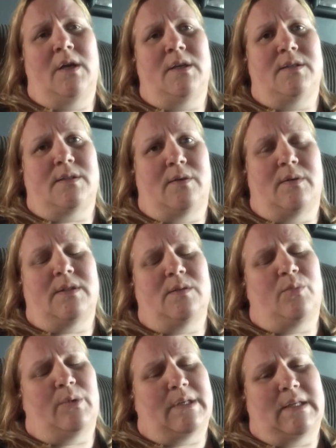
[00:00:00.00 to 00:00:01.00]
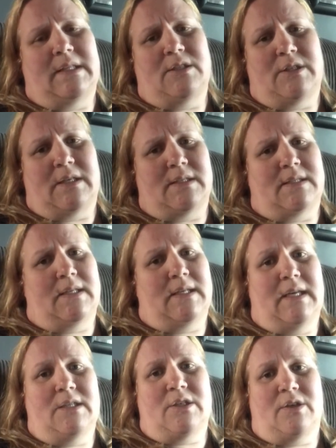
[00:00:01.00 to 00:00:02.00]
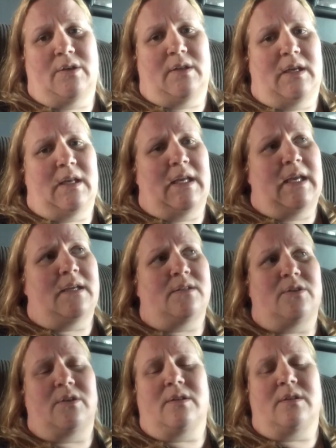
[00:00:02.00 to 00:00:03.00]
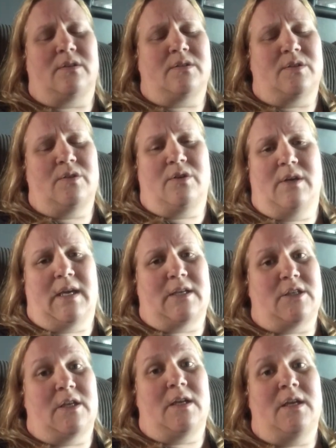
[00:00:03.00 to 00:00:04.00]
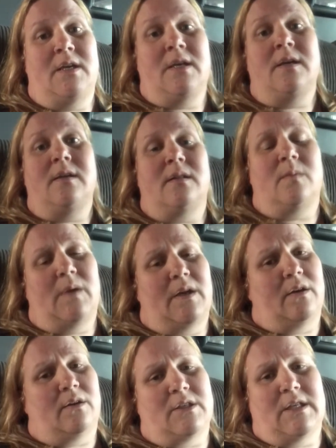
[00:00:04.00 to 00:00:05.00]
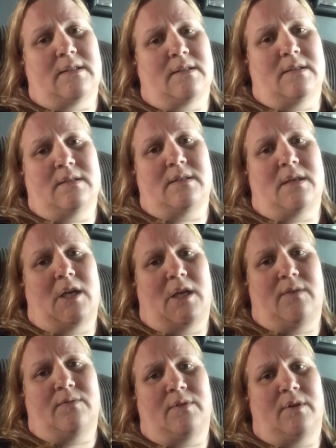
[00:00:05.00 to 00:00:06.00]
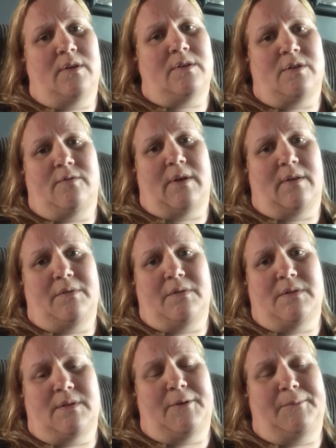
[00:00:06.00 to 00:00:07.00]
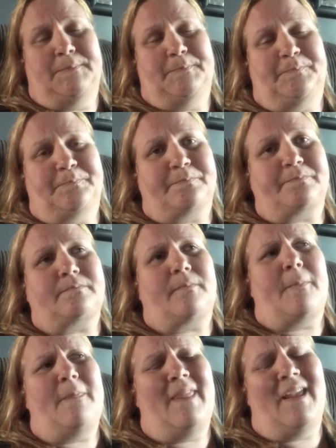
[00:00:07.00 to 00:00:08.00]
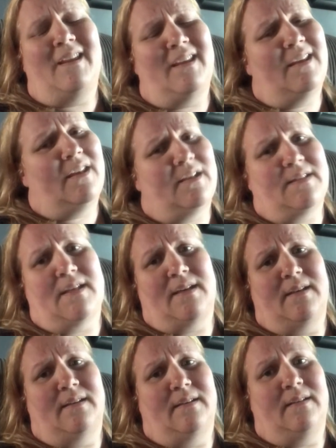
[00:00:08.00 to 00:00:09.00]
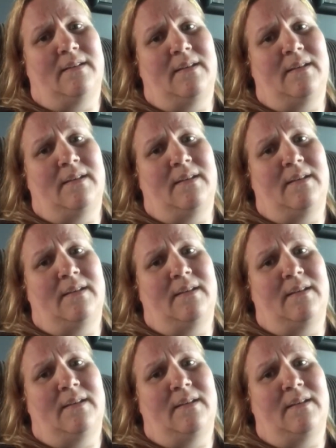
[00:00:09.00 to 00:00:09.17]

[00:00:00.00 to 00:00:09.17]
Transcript: So it's important to get these checks done, catch it early. Like any cancer, the sooner you catch it, the better your chances of survival. So get it done.